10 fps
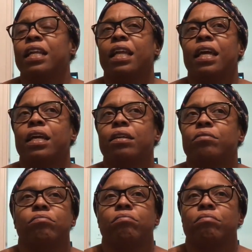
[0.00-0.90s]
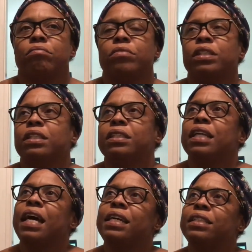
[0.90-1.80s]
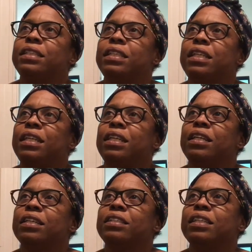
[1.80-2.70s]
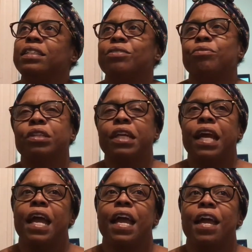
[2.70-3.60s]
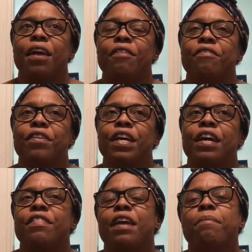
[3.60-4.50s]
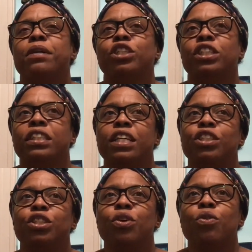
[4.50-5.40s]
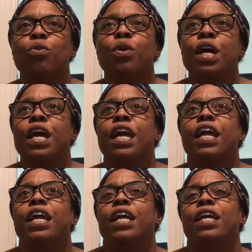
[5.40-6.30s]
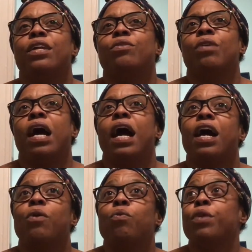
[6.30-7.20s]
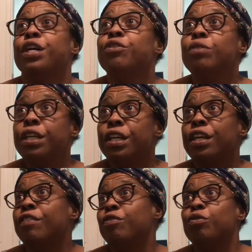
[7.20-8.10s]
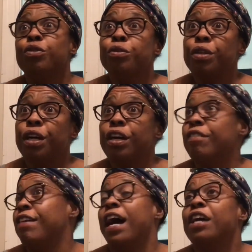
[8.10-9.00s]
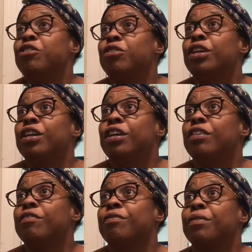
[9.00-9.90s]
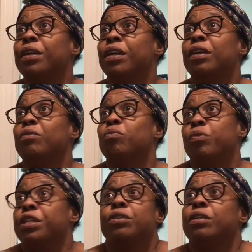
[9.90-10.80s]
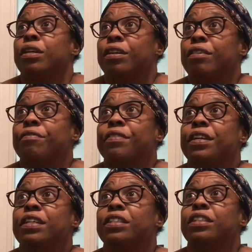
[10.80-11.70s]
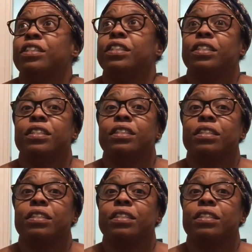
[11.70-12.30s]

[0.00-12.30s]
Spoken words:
like society doesn't really have that much say so in how where you live, who you love, how you love, and when you love. It's just